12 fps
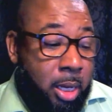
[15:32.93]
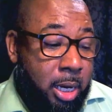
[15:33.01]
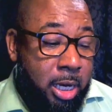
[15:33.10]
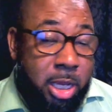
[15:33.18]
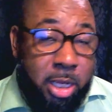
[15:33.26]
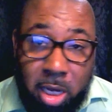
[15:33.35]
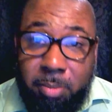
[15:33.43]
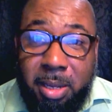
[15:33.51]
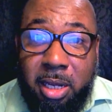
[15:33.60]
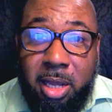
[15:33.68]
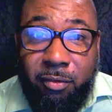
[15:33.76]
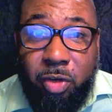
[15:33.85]
And he could have
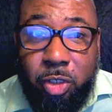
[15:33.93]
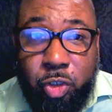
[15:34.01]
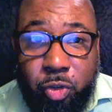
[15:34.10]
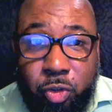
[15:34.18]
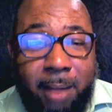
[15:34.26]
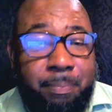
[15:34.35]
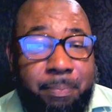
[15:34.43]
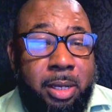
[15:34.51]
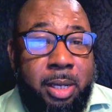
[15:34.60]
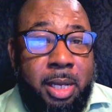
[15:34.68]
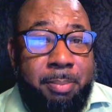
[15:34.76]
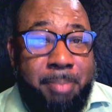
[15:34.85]
been covering his track.
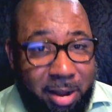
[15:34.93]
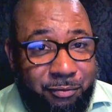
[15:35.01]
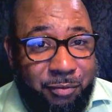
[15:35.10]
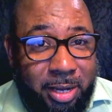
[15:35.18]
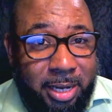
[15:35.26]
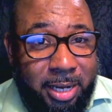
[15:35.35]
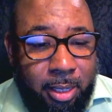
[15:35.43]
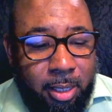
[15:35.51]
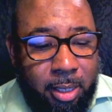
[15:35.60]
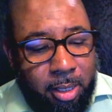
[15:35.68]
Mighty funny.